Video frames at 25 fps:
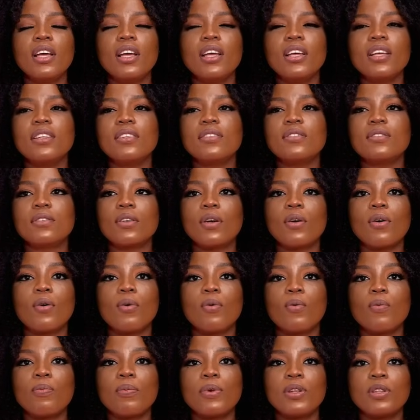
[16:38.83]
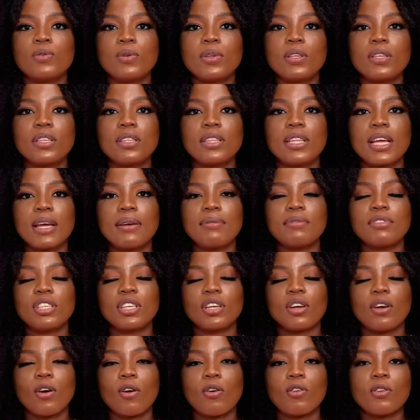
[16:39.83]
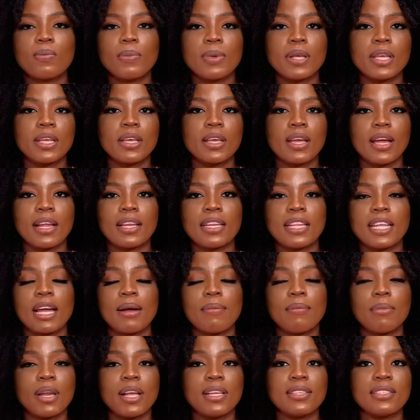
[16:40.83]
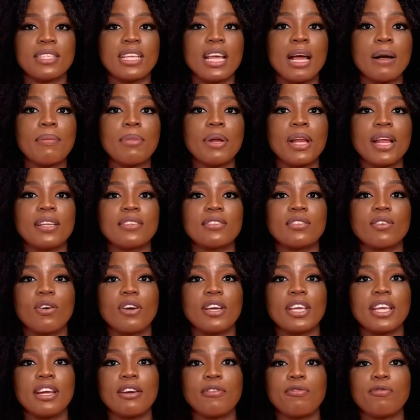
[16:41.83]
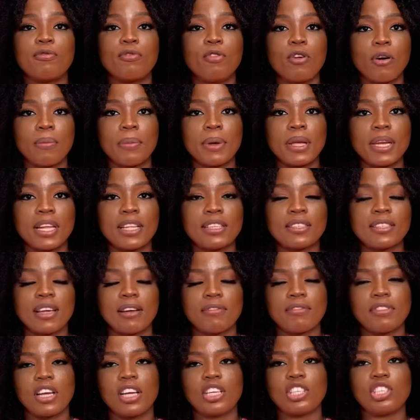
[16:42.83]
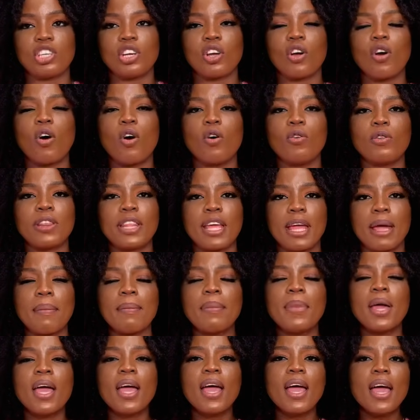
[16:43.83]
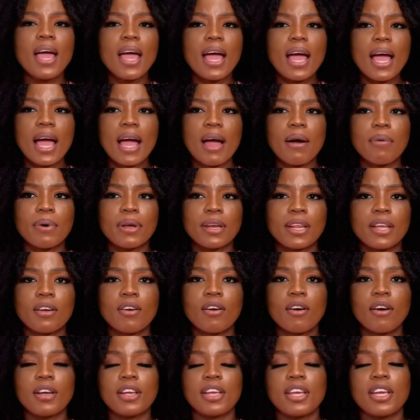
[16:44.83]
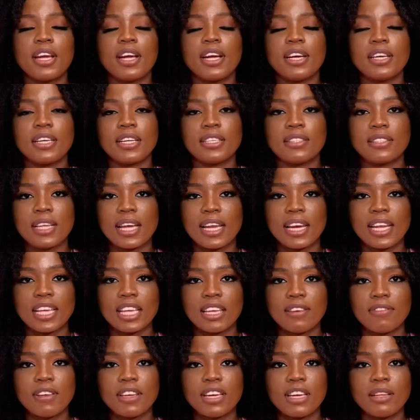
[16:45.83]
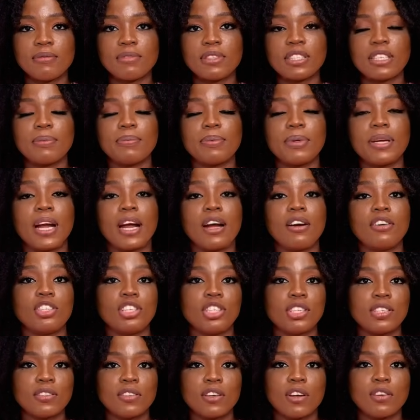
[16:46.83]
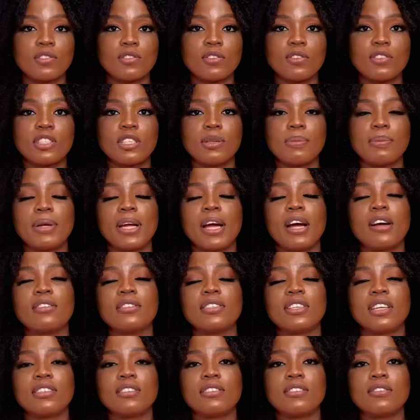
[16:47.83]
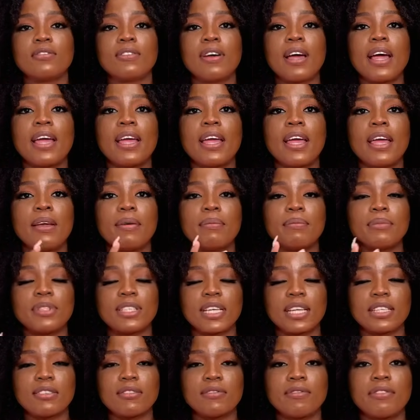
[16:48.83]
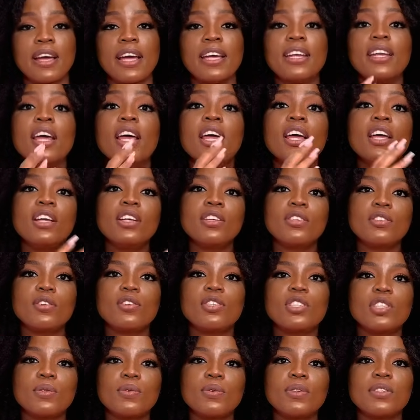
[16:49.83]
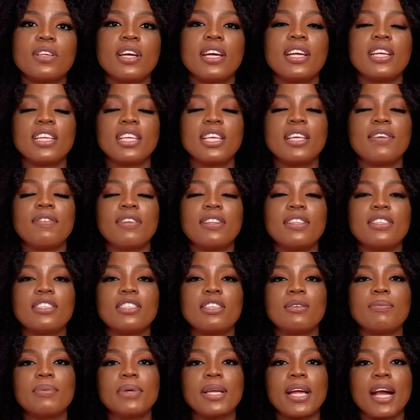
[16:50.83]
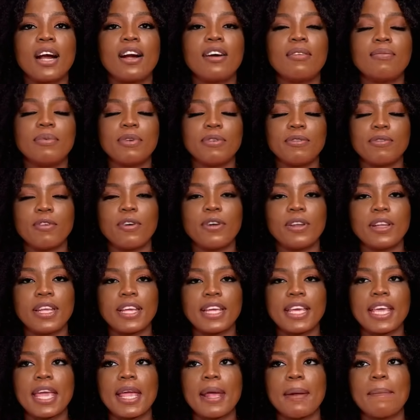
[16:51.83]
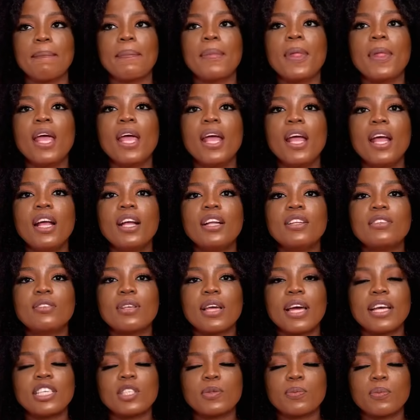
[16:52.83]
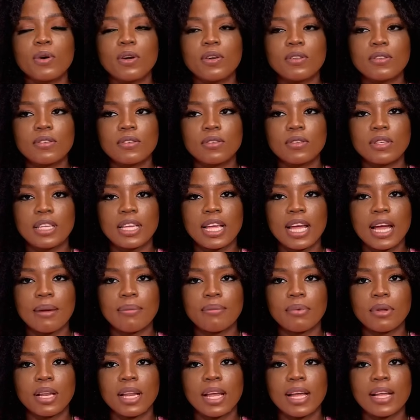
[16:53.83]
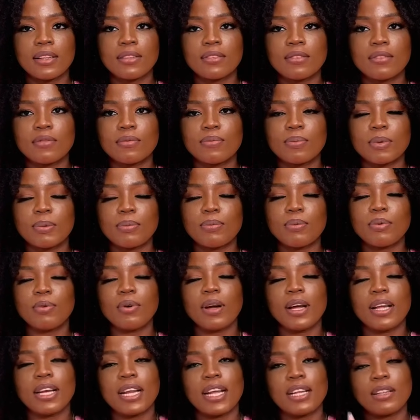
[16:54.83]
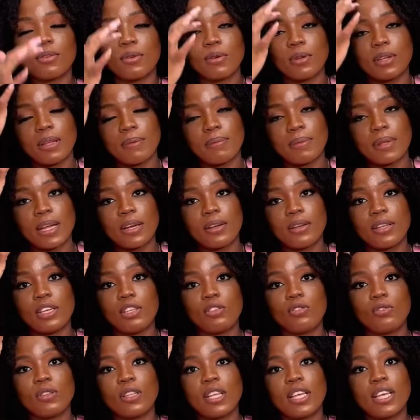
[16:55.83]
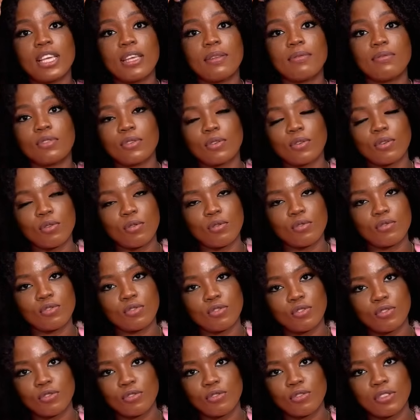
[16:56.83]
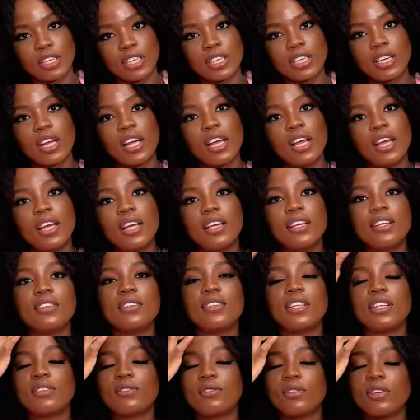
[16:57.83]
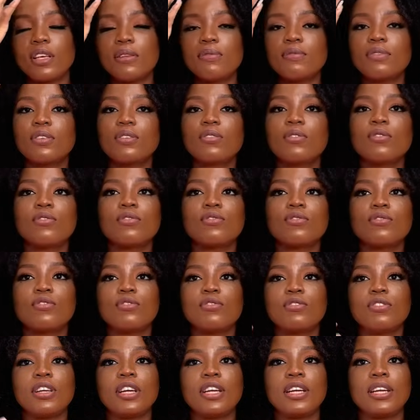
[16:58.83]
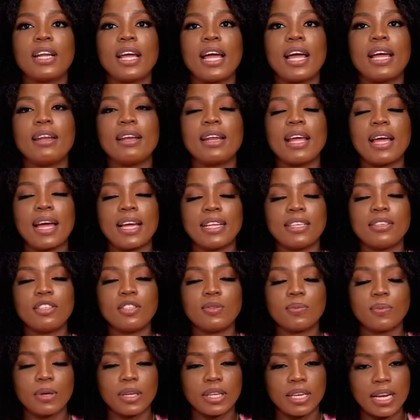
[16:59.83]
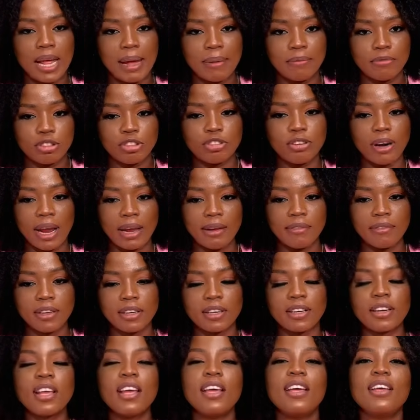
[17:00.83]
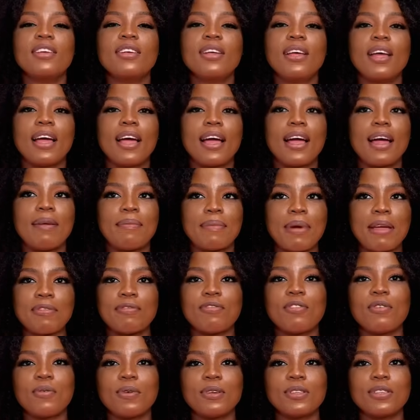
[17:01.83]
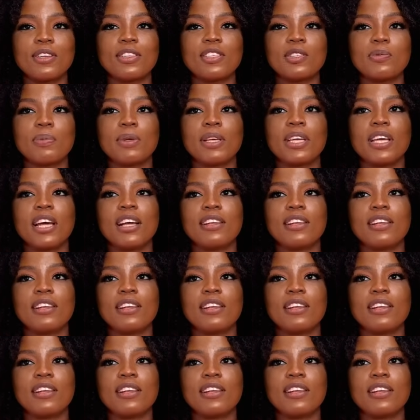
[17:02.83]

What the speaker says: So between the time she called me and the ambulance got here 4 minutes after she called them. And when they got here, they started giving him CPR. She's also CPR certified, so she was already giving CPR before they came. So I spoke to the ambulance people and I told them that they should take him to Cook's Children. They took him to Cook's Children, and at this point I'm driving and my phone was on speaker.